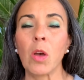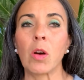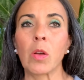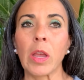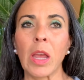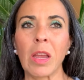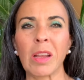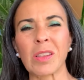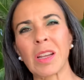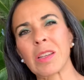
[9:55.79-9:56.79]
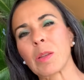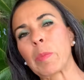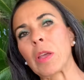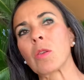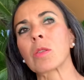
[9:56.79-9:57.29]
Okay, it's not a
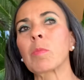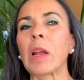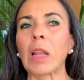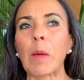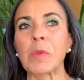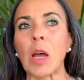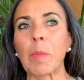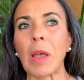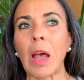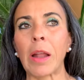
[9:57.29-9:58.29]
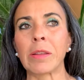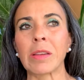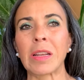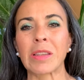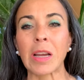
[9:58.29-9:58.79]
CPU, it's my laptop, and
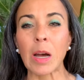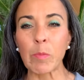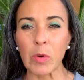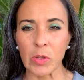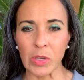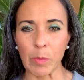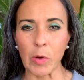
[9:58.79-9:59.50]
it's cumbersome.